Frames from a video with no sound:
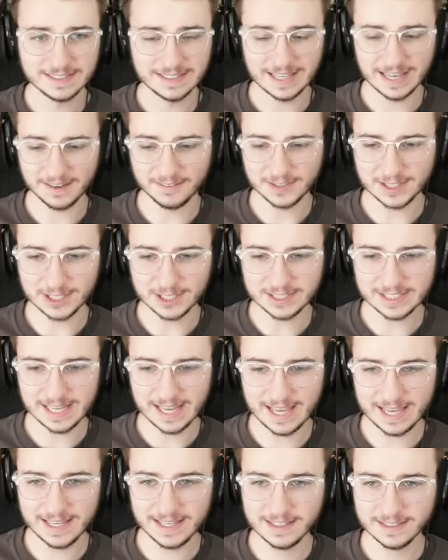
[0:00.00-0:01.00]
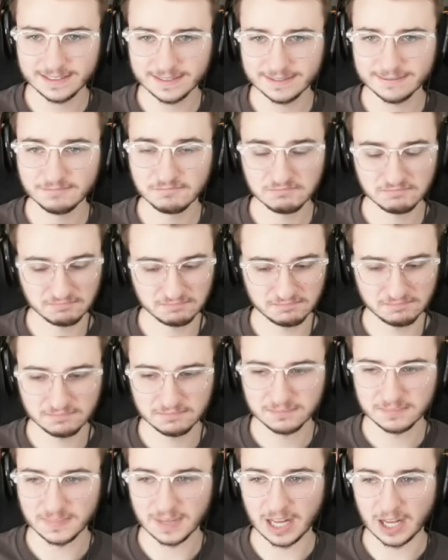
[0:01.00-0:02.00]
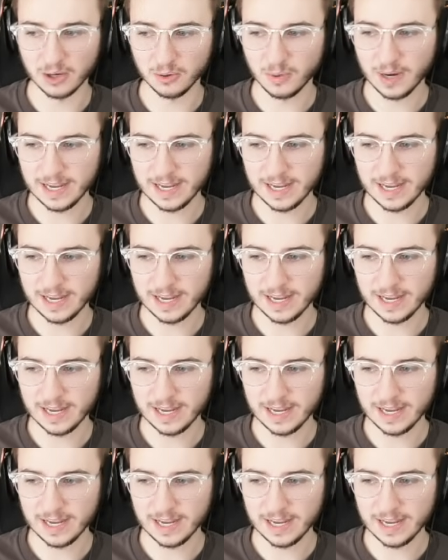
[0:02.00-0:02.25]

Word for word: You having a good day? All